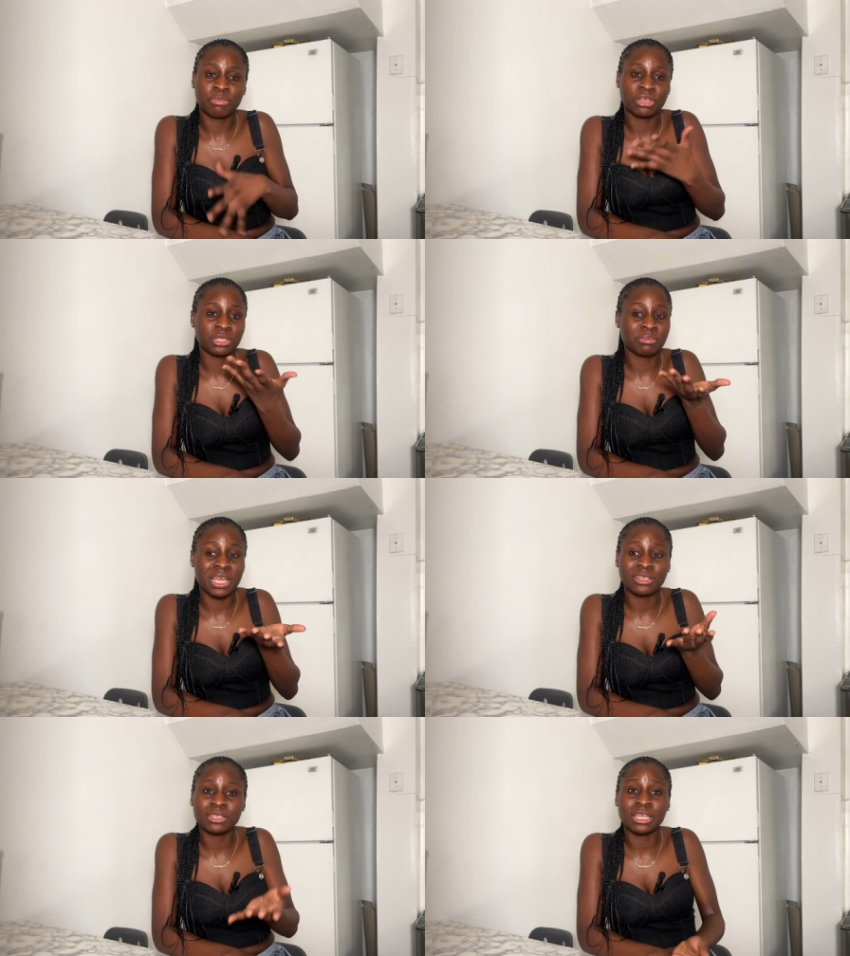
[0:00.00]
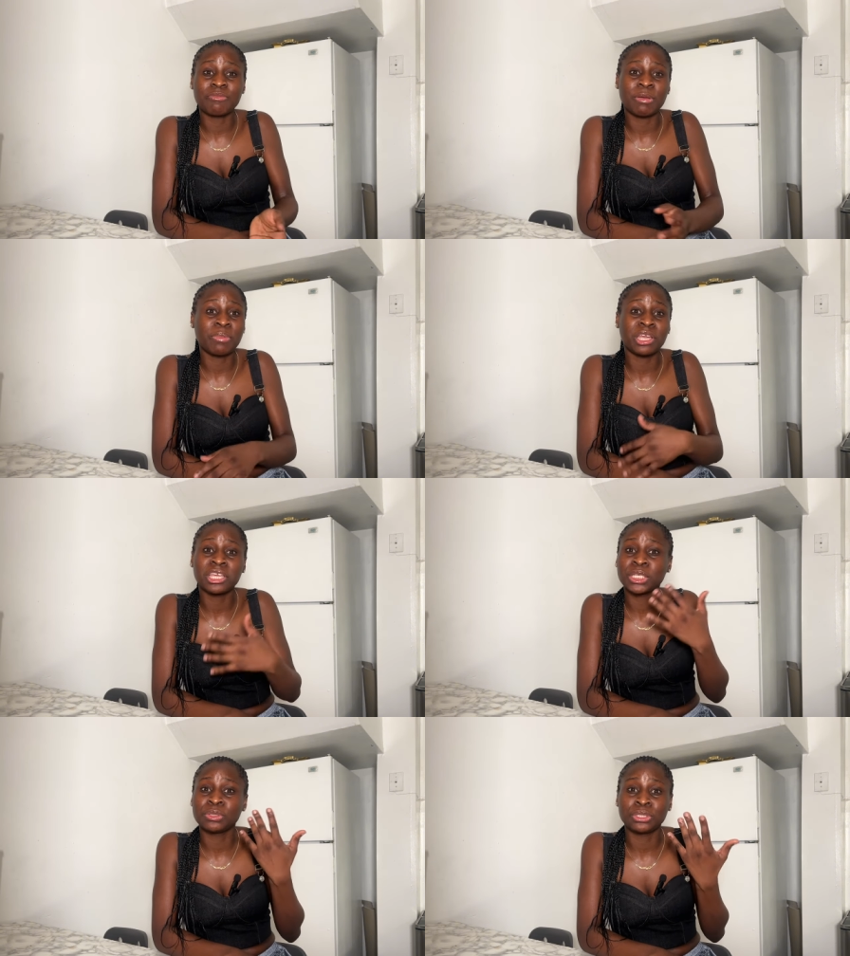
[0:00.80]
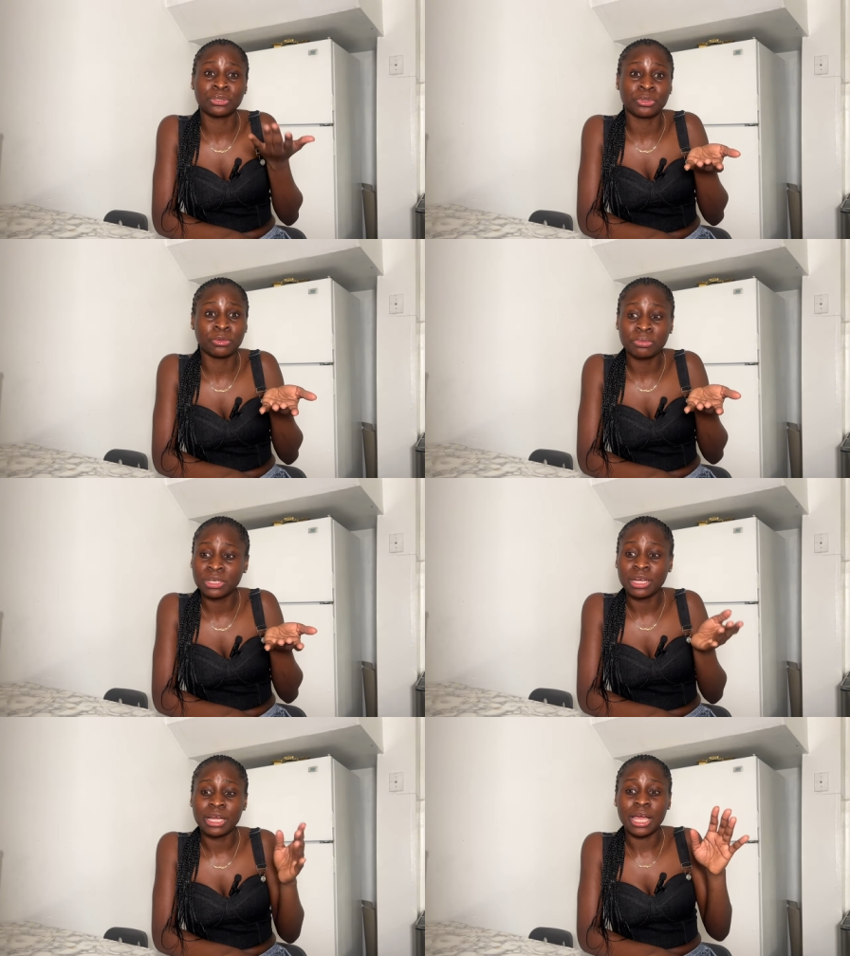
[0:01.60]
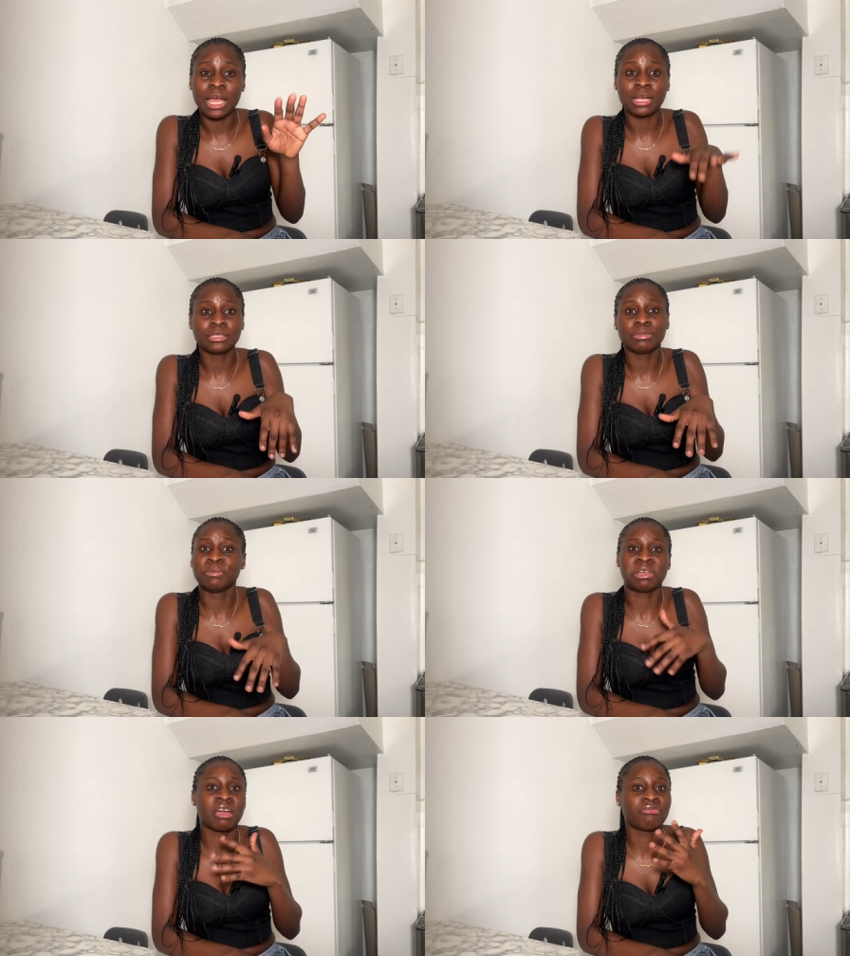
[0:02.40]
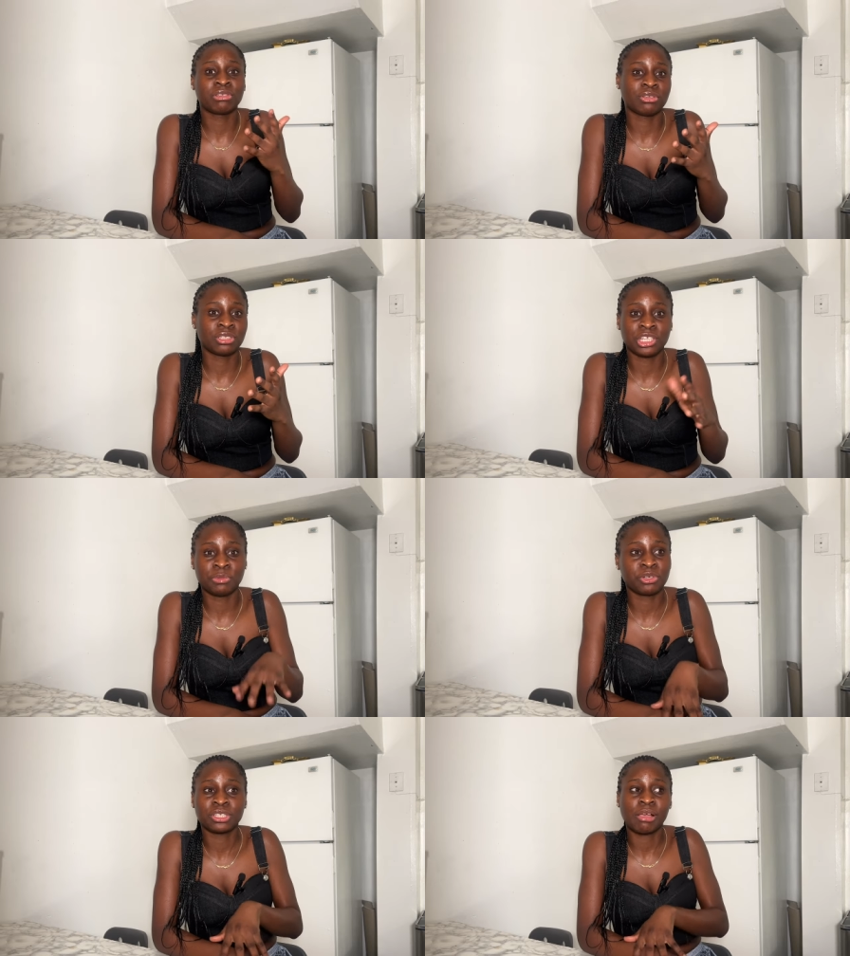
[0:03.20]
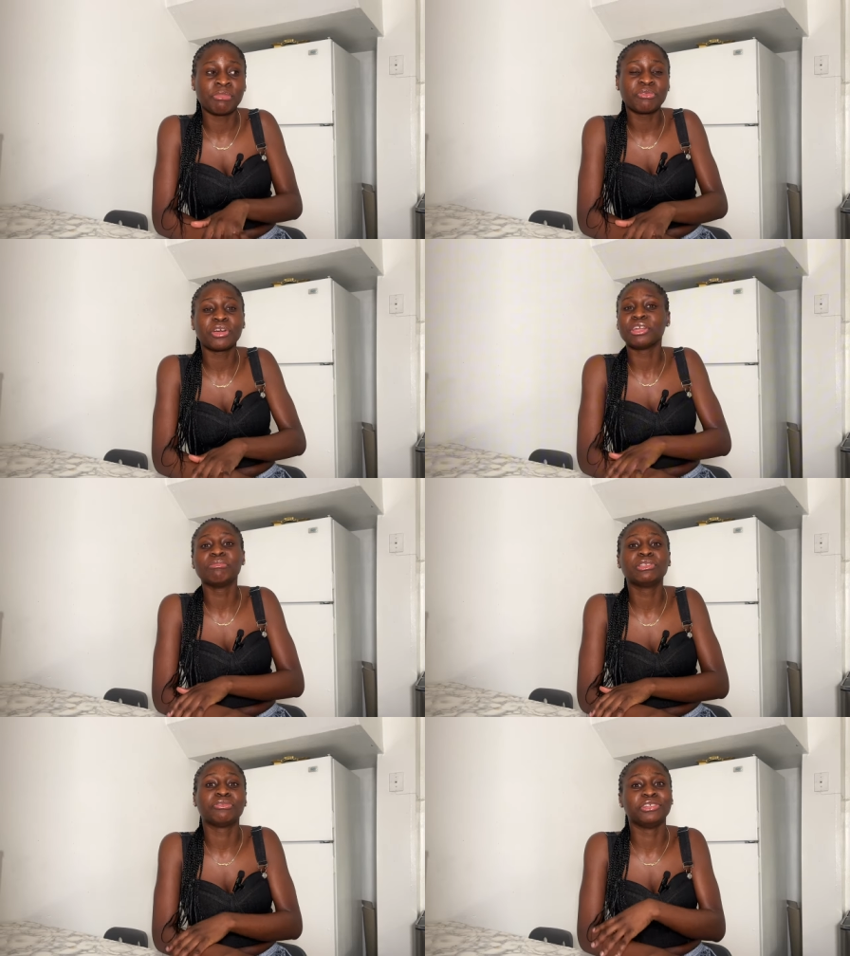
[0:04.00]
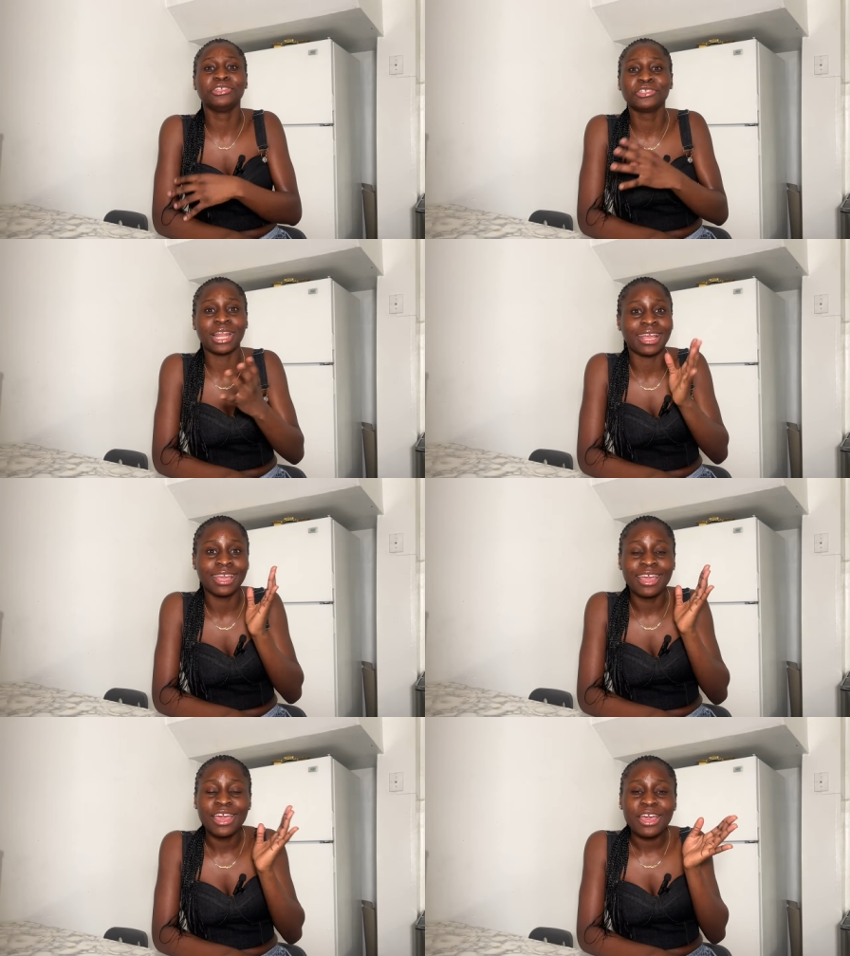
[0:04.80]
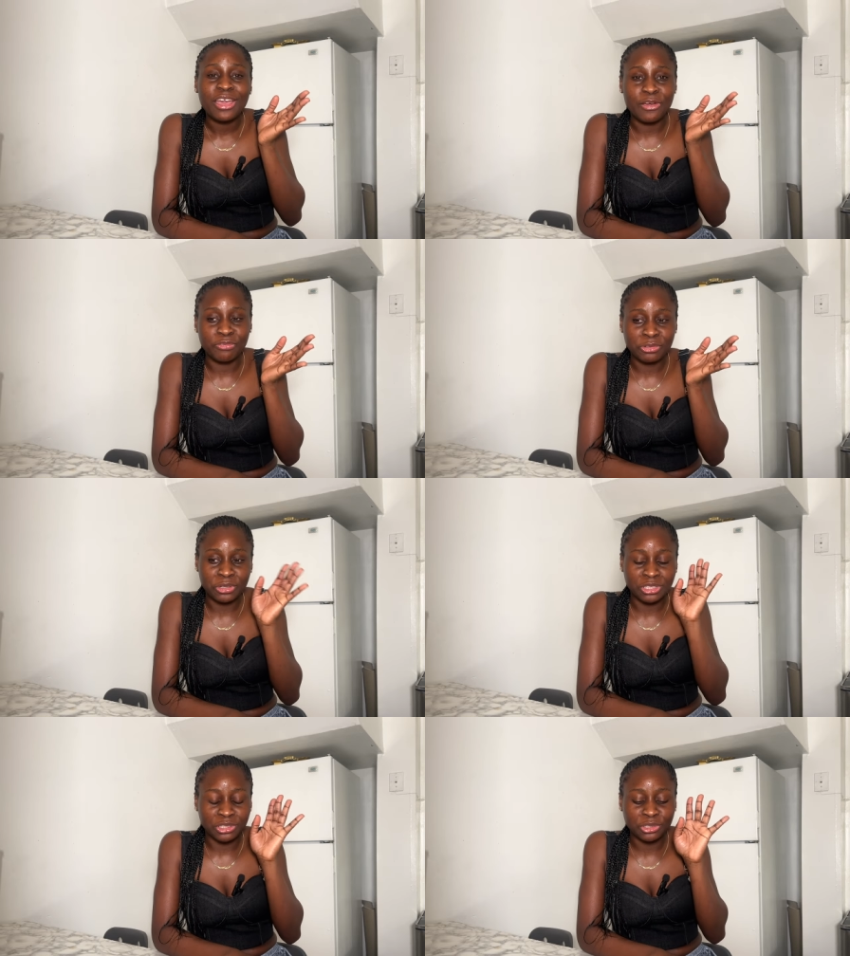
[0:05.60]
Because me, I just have my pancakes with syrup and maybe half a sausage because I'm even unable to finish like a full sausage.